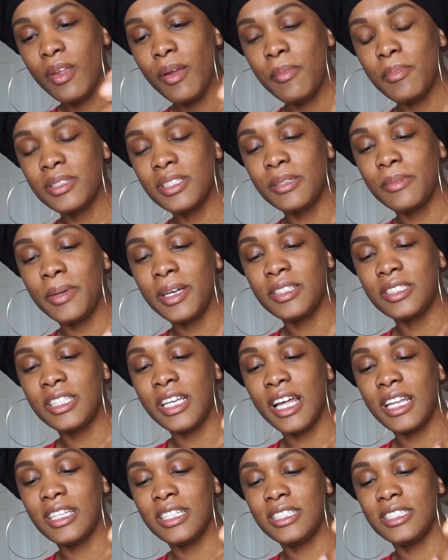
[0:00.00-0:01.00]
But tomato
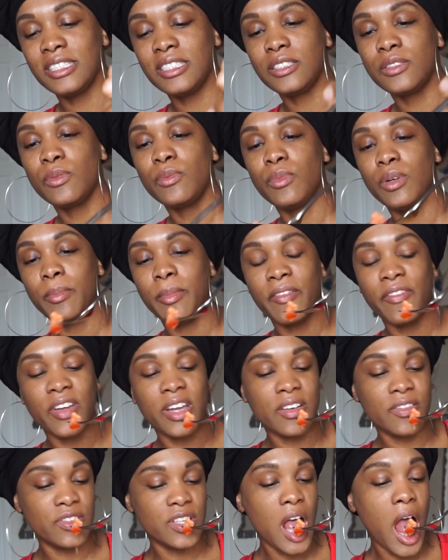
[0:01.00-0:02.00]
salad is one of my
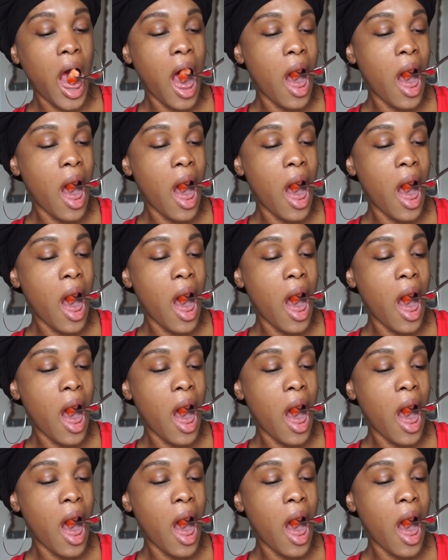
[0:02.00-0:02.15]
faves.